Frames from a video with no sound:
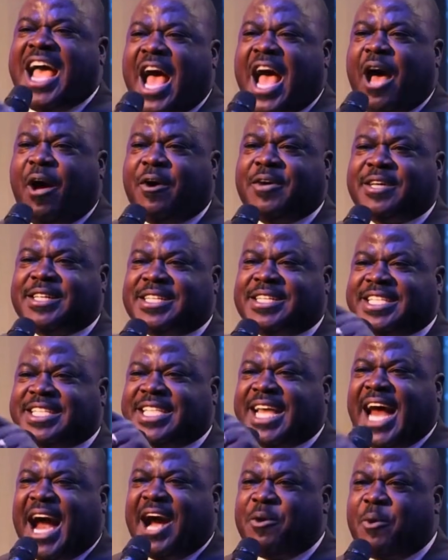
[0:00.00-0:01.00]
building,
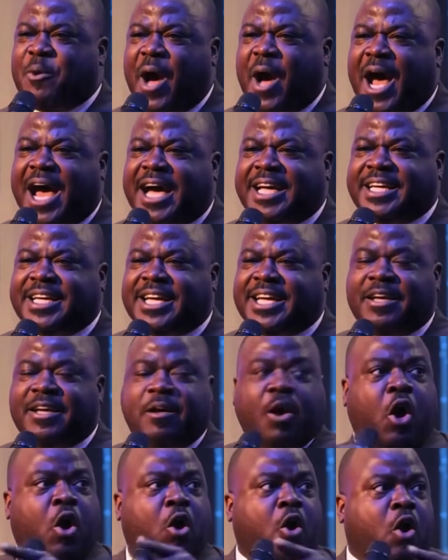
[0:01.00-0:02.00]
do you see a gate
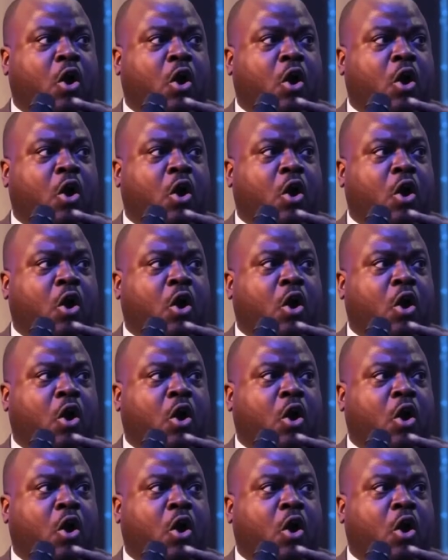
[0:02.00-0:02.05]
man